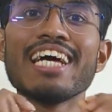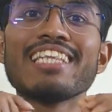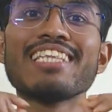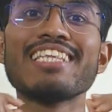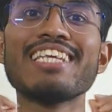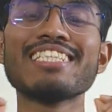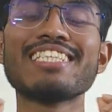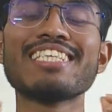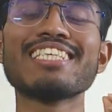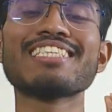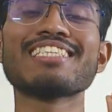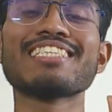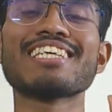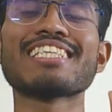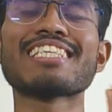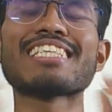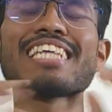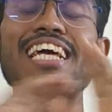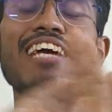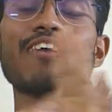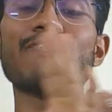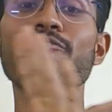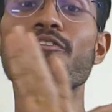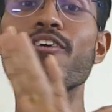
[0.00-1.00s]
is the thing
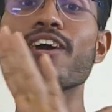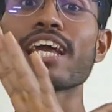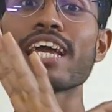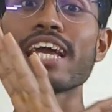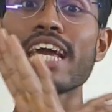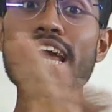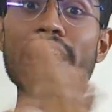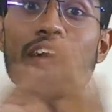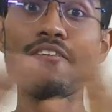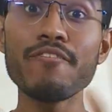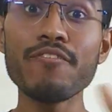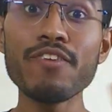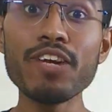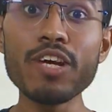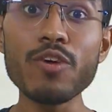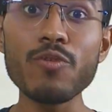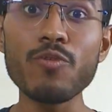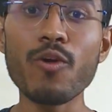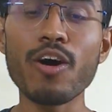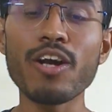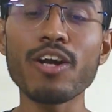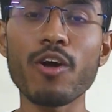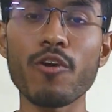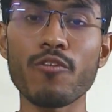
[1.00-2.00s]
for every one
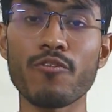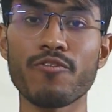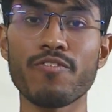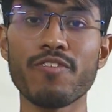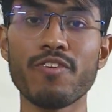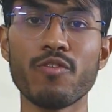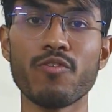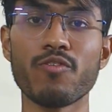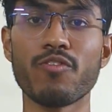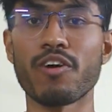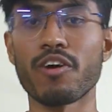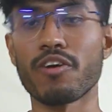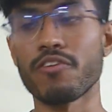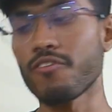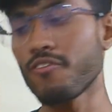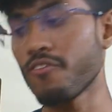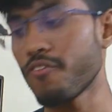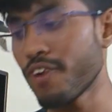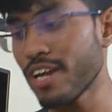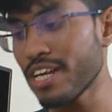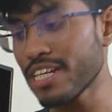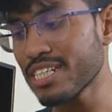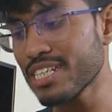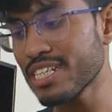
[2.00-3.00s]
of you, for a
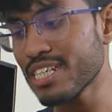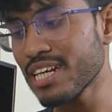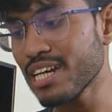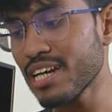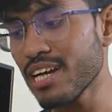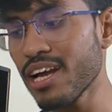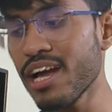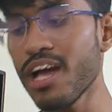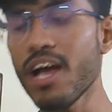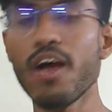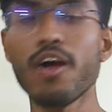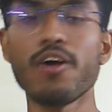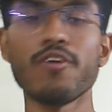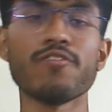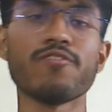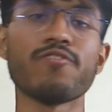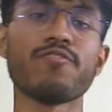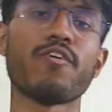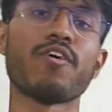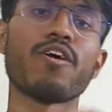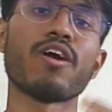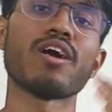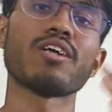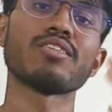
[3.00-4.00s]
freshie, for
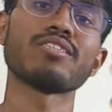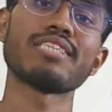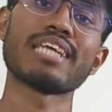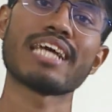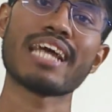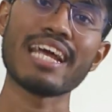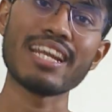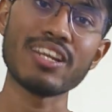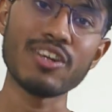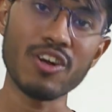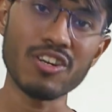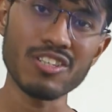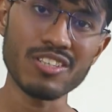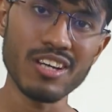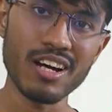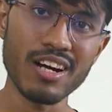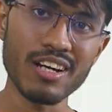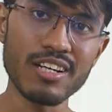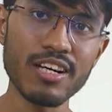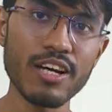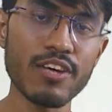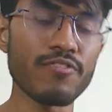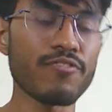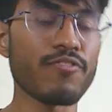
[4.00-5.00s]
a second or third year,
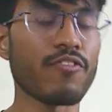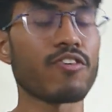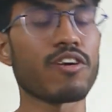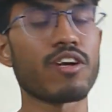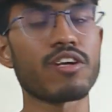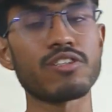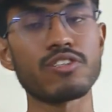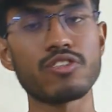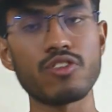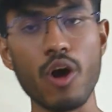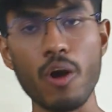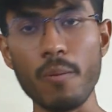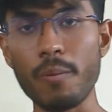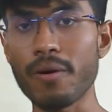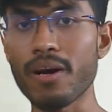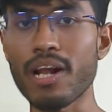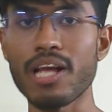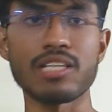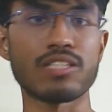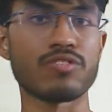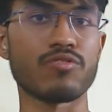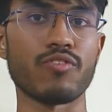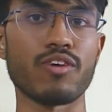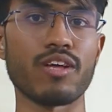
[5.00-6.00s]
for a dropper as
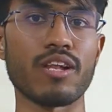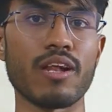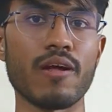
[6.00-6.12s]
well.